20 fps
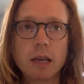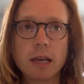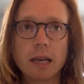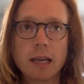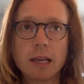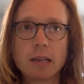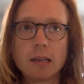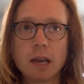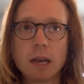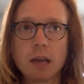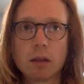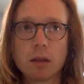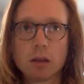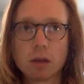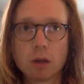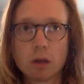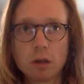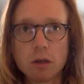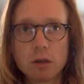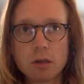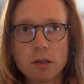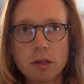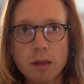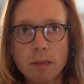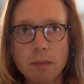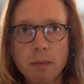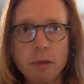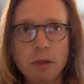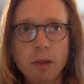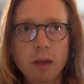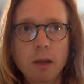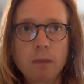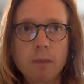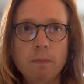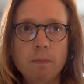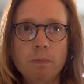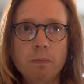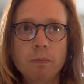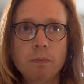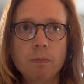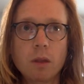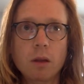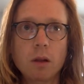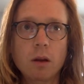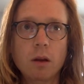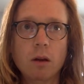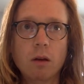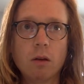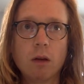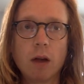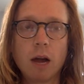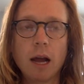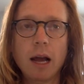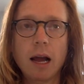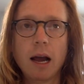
is I learn something, right?